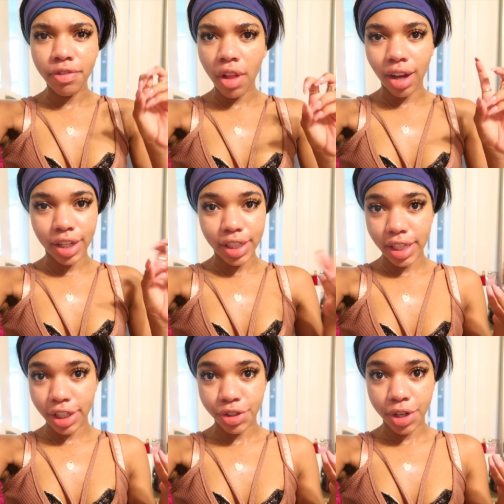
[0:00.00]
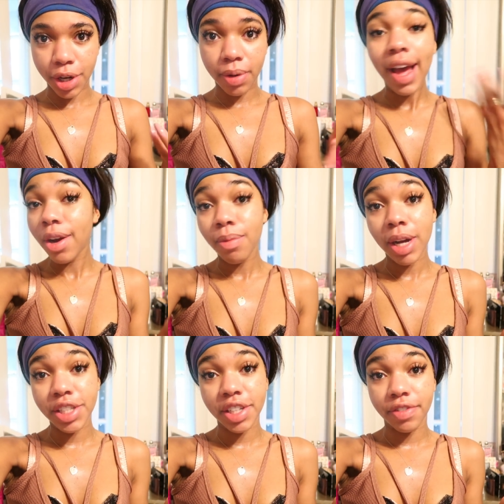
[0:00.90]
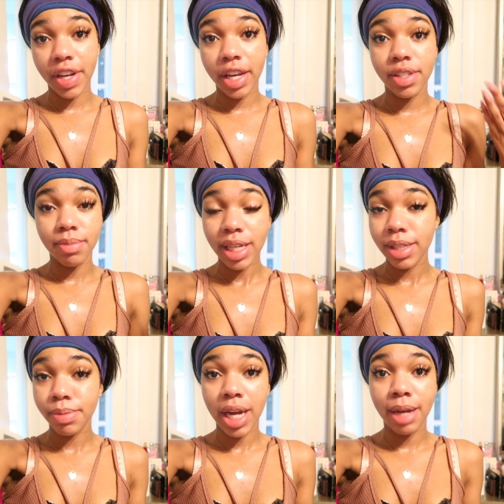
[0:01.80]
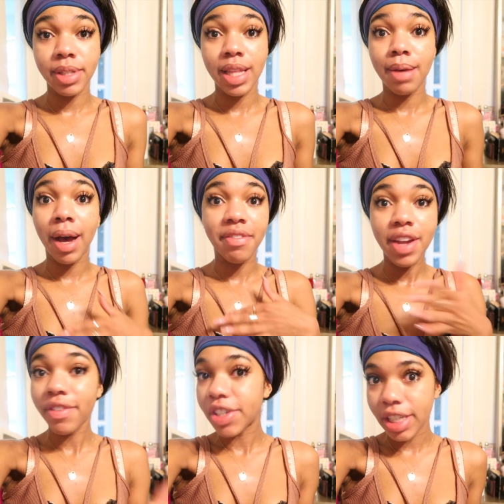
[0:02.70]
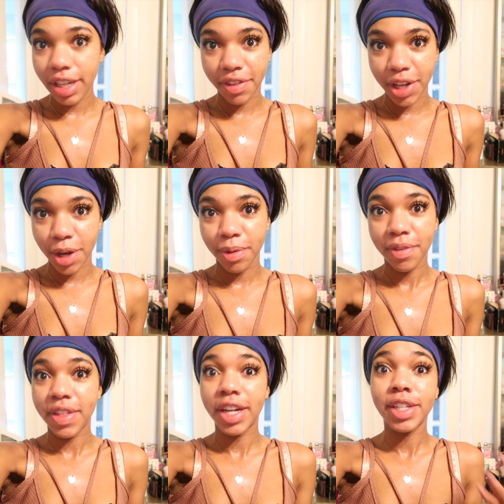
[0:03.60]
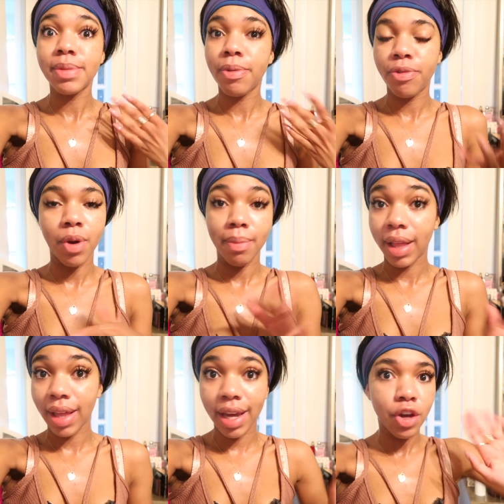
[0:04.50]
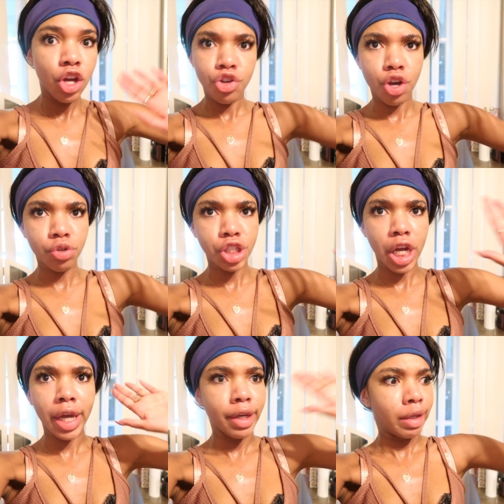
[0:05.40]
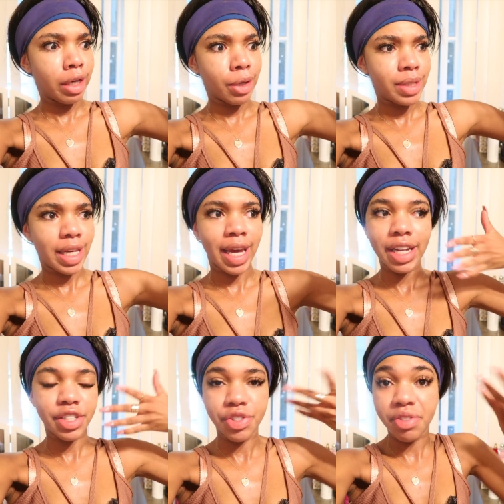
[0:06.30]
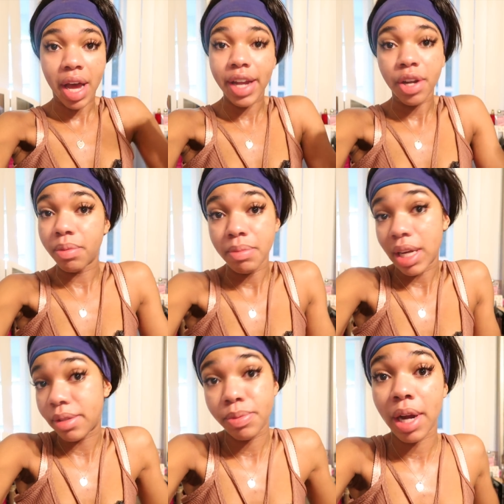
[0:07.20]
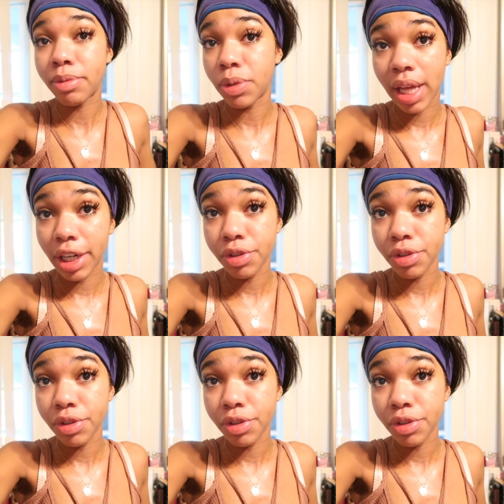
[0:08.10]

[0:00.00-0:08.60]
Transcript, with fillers: Vloggers intro. I don't watch their videos, I'm not subscribed to them. I've never seen a video of theirs before in my life. No shade, no tea, I just, I don't, not subscribe to a lot of